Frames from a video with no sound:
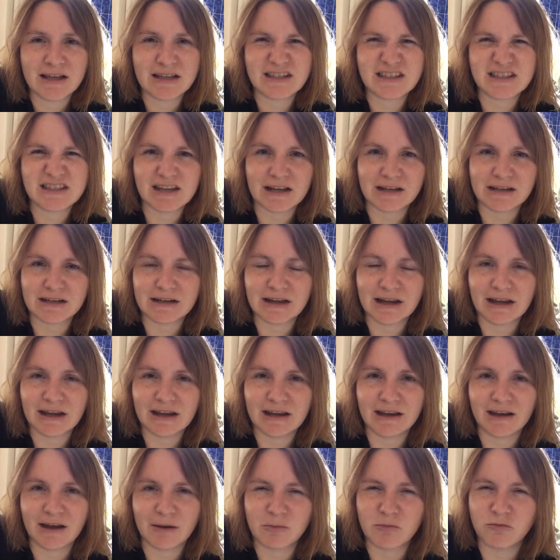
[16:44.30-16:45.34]

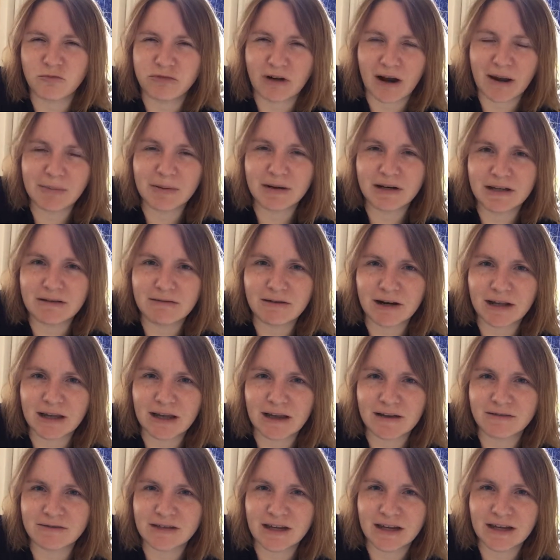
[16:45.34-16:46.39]
Sunday. I'm rapidly running
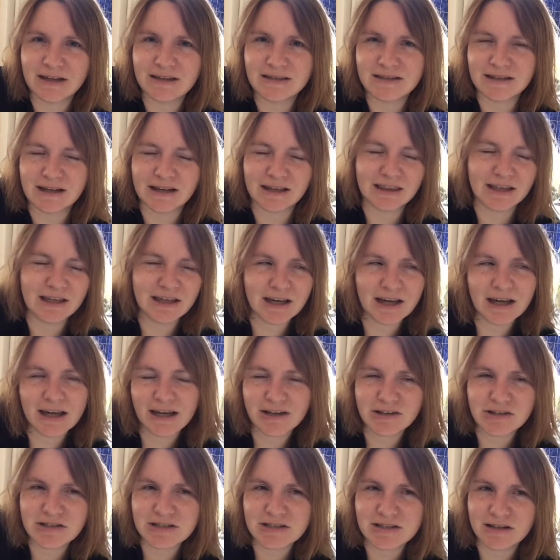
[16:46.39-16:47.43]
out of days. I think I
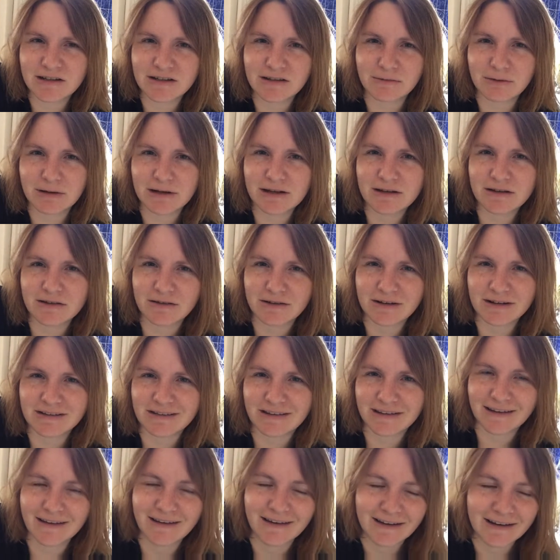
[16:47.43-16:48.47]
actually started the readathon a
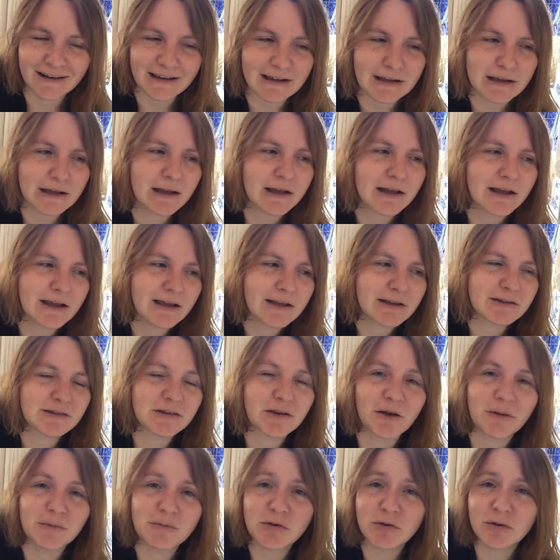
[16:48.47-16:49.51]
day early,
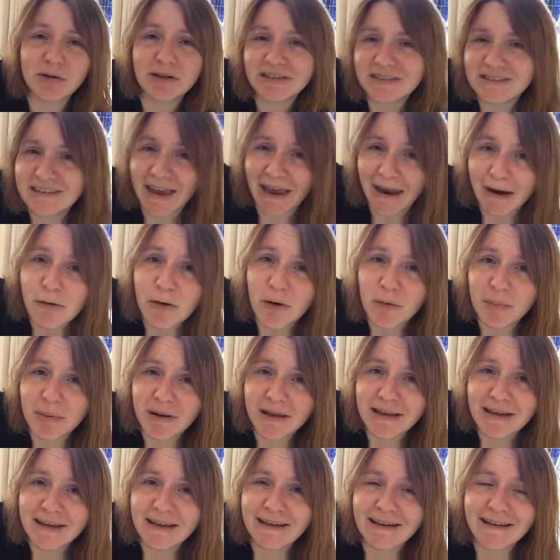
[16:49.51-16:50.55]
so I'm doing
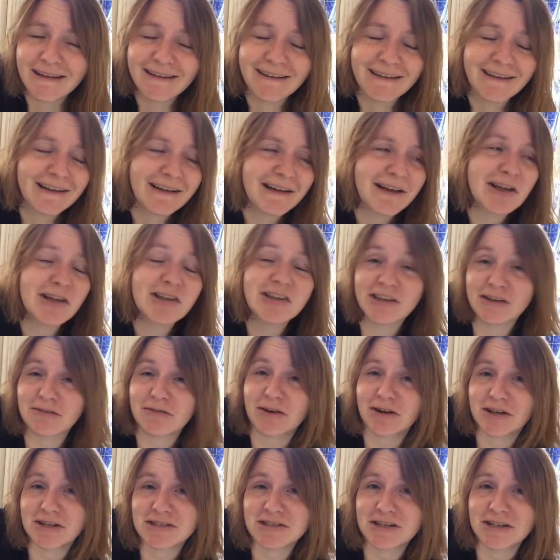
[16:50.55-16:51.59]
terribly
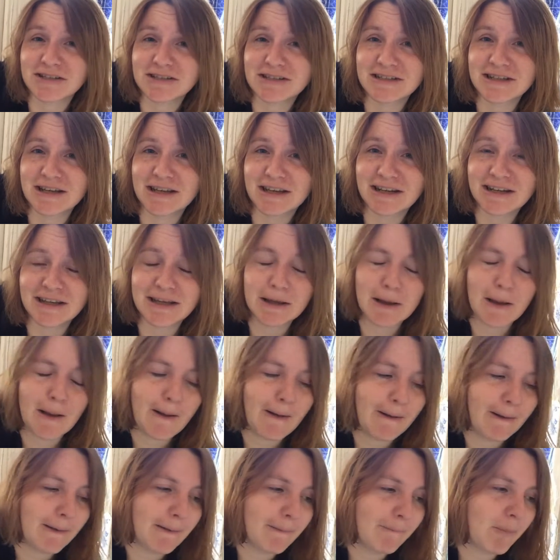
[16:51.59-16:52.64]
given I started early.
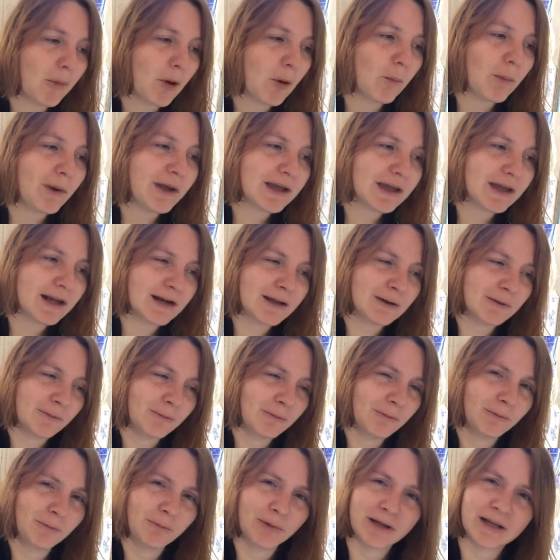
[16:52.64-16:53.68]
But we're gonna
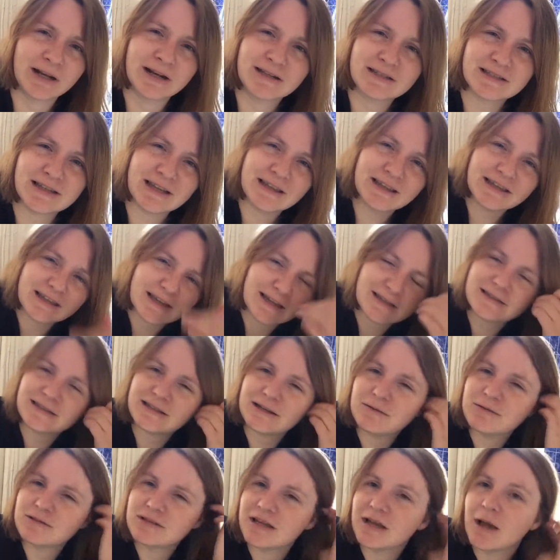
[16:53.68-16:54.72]
we're gonna say that
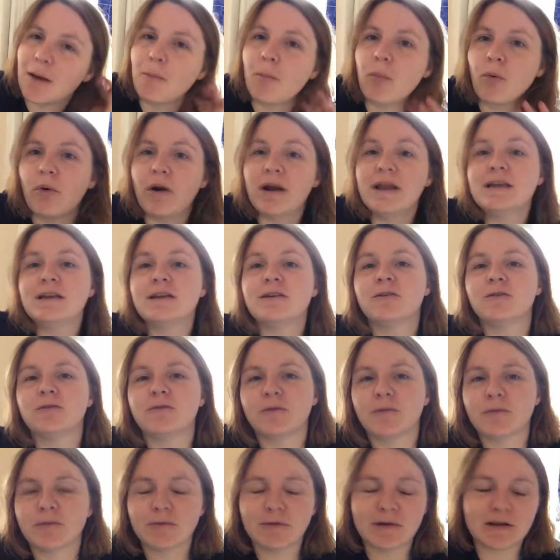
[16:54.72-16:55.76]
yesterday was like a break
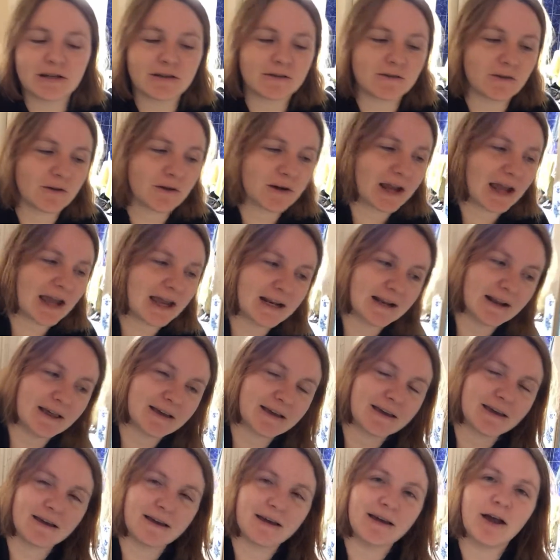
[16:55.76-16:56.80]
from the readathon. I had
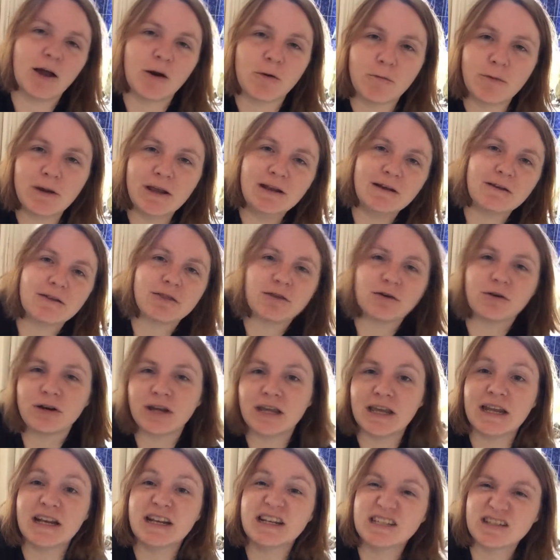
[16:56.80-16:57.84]
like a, a
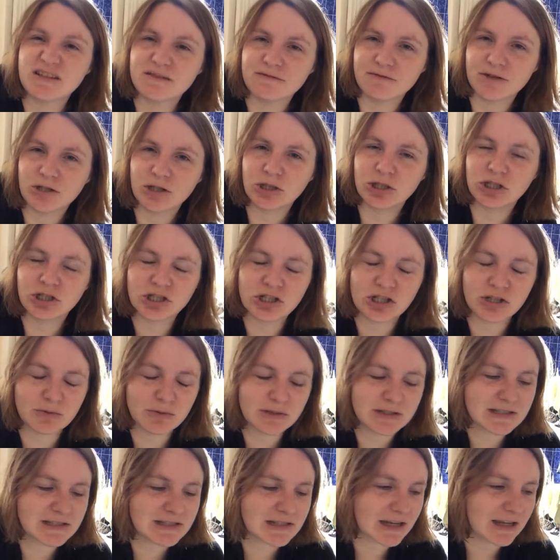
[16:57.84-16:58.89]
readathon interval, shall
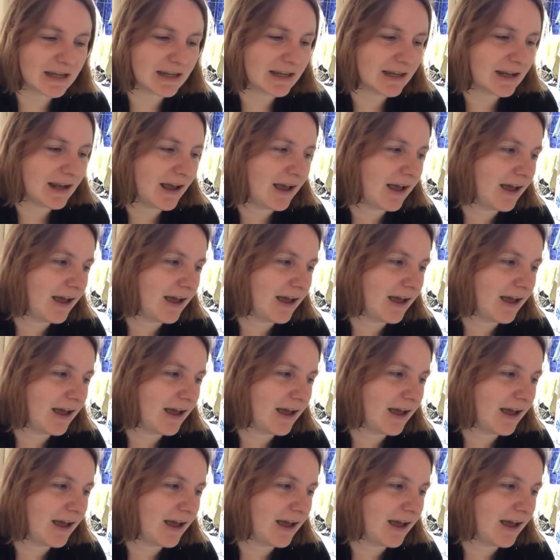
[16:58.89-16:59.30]
we say.